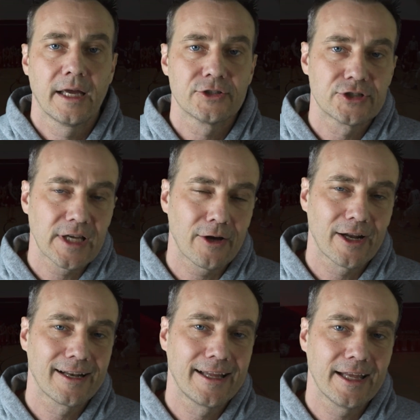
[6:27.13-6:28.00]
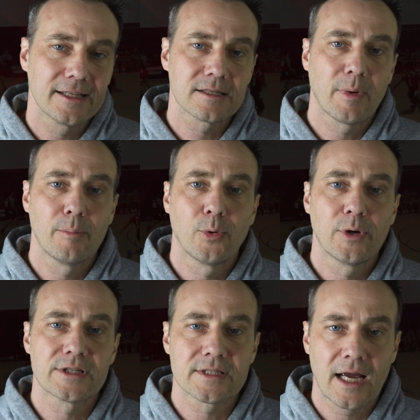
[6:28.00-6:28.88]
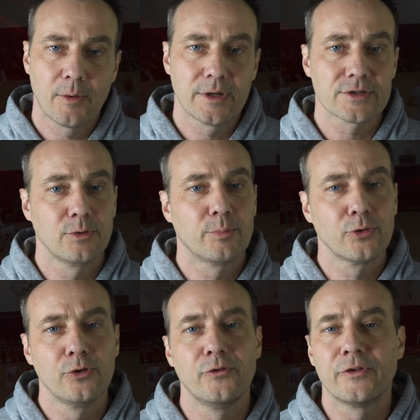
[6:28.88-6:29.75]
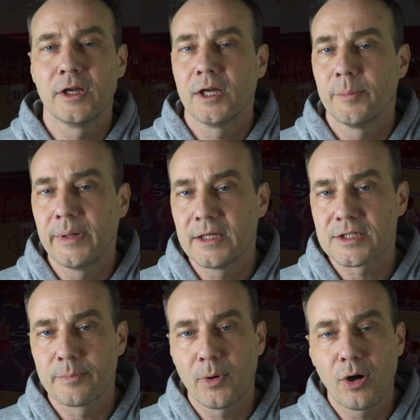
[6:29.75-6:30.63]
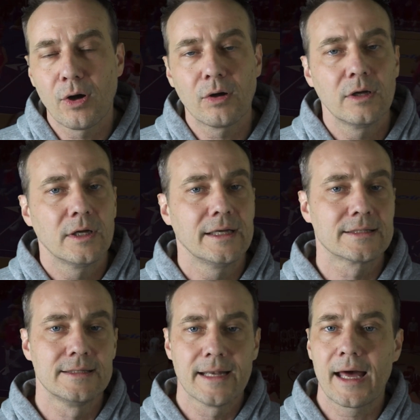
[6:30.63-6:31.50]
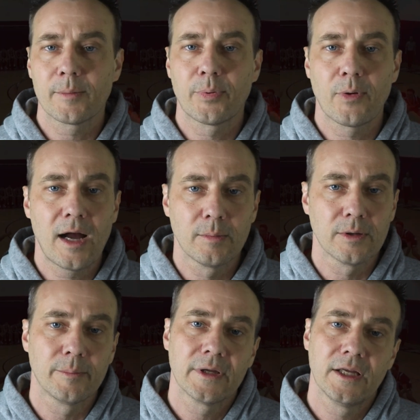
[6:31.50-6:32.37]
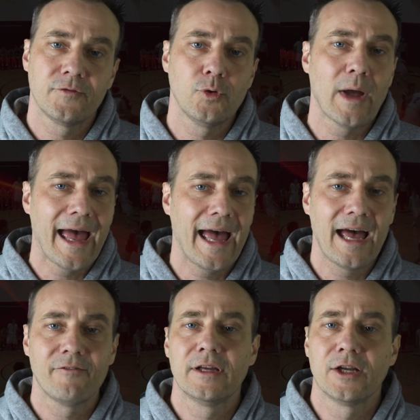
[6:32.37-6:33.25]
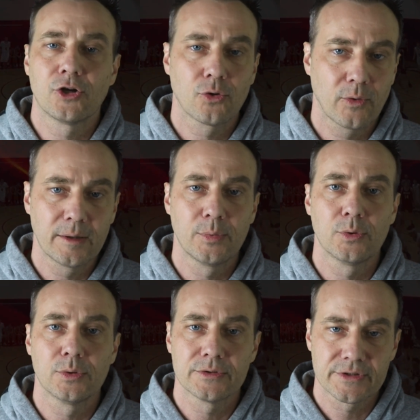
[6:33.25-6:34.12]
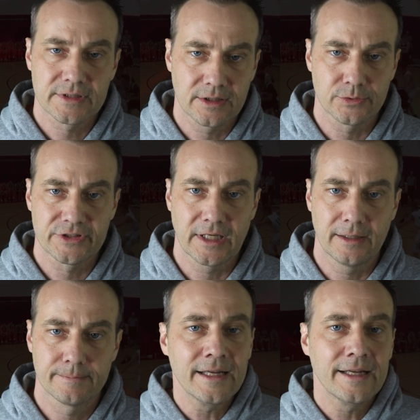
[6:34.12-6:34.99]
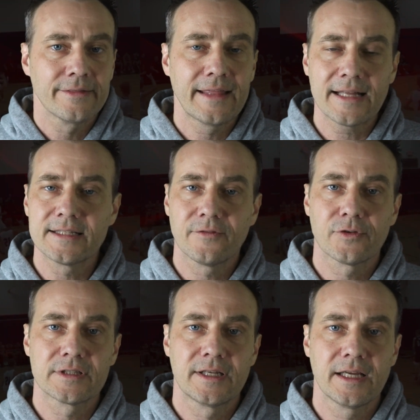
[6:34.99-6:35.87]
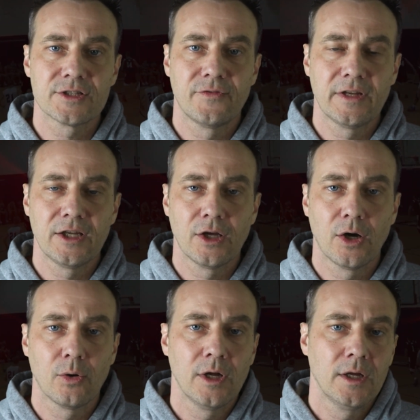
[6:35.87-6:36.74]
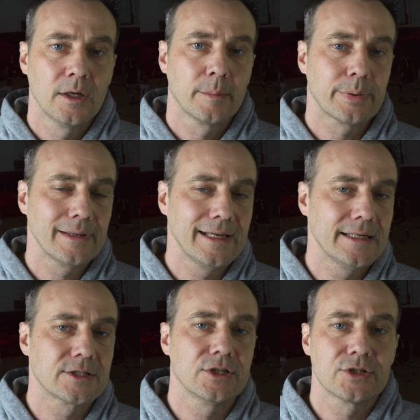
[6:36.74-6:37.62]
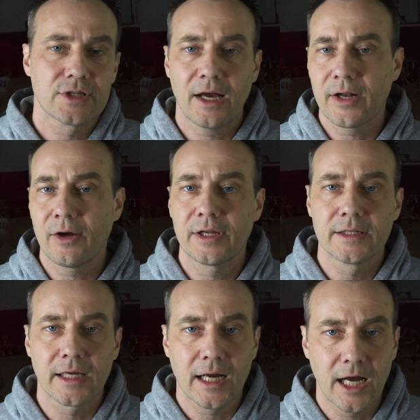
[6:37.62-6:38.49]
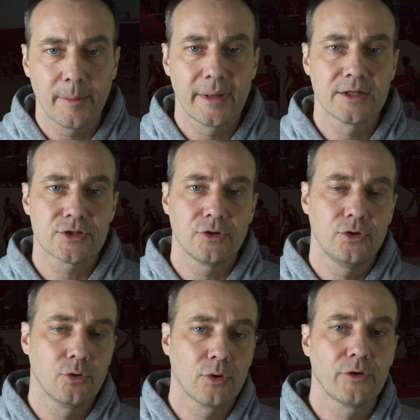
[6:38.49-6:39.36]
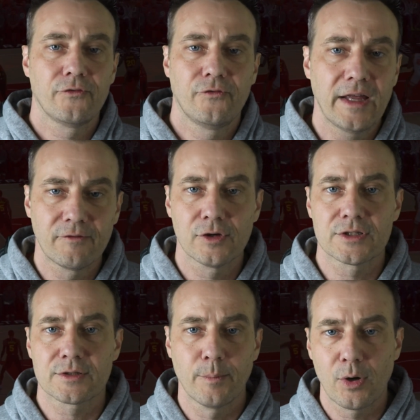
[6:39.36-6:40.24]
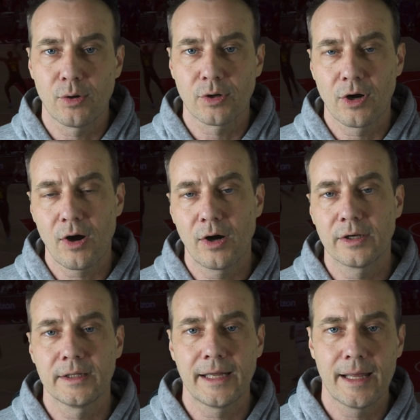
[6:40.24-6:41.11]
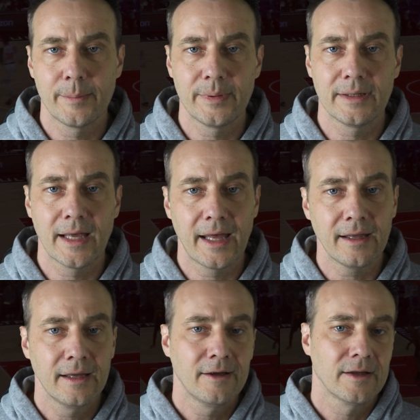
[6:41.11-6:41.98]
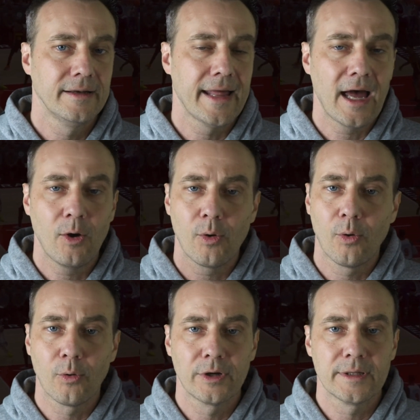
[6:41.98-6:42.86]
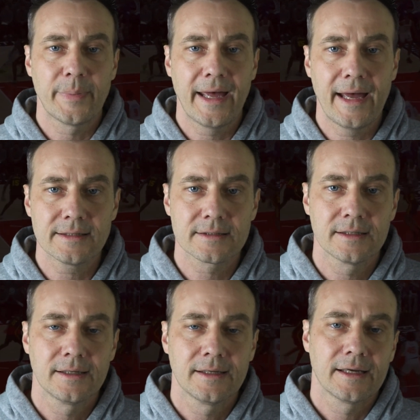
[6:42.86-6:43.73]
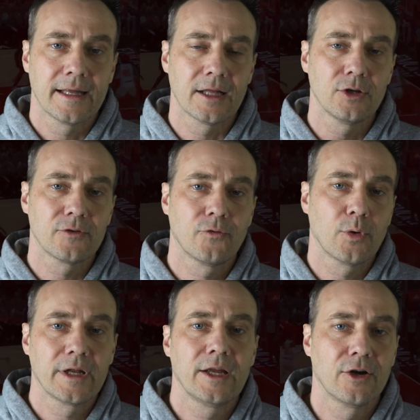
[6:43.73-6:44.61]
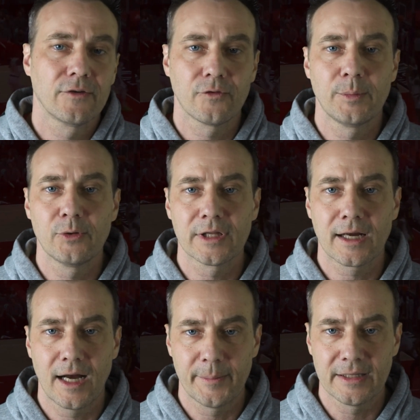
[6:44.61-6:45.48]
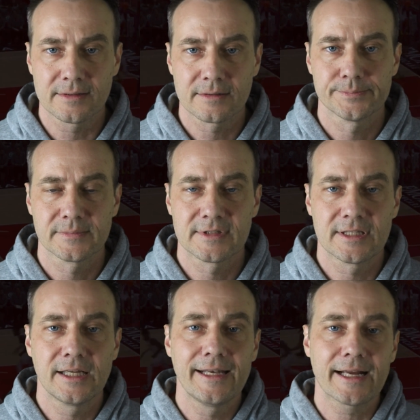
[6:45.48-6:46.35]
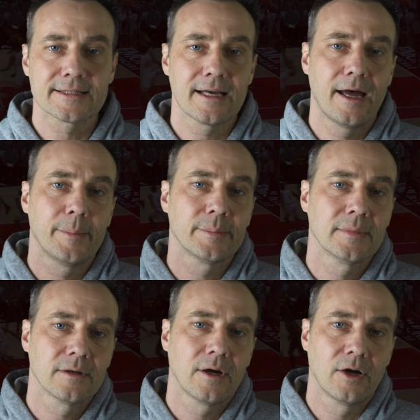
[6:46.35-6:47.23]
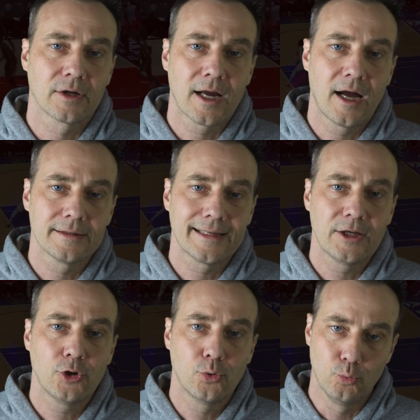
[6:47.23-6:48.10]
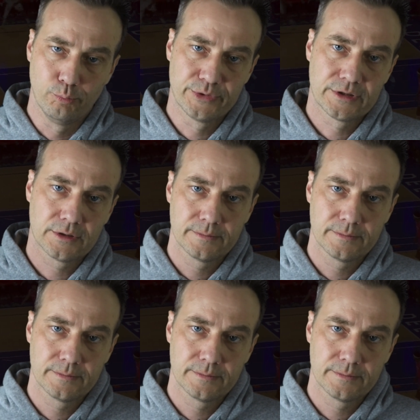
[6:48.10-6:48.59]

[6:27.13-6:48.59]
Shout out again to my boy Cyrus, who proved being small is not a problem if you have an incredible skill set. That's it for today's video. Please shout out in the comments your favorite small guard in the NBA, now or in the past, and I look forward to hearing from you in the comments. See you next time on Conley Hoops.